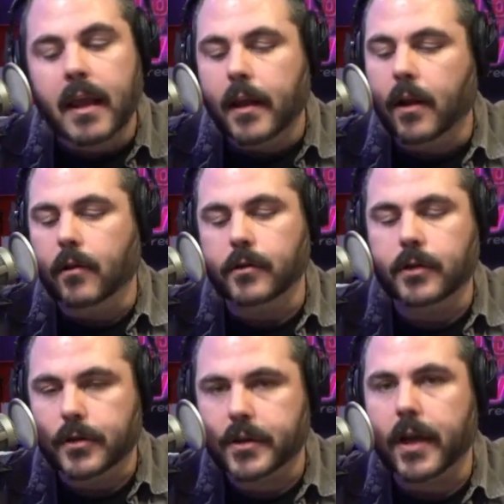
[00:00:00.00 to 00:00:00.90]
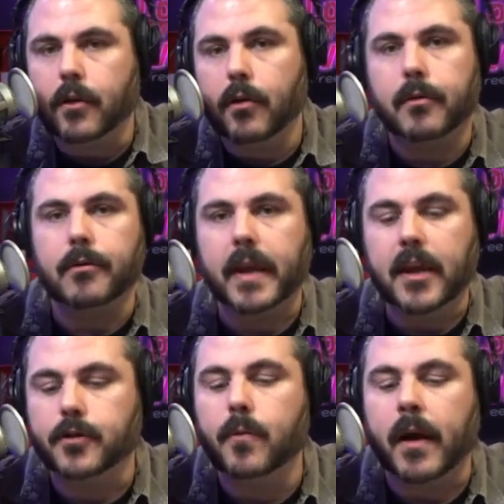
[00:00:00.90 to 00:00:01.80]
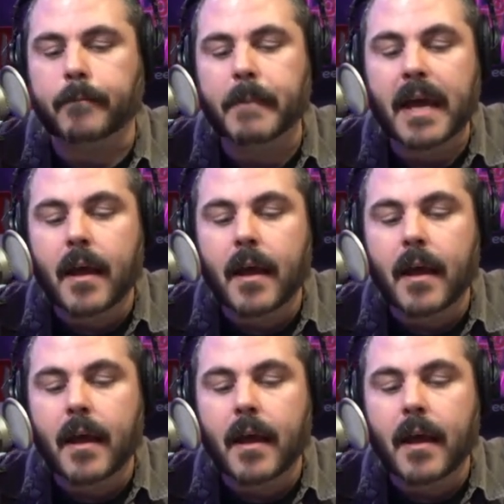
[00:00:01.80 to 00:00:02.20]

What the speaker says: You just cycle through each one.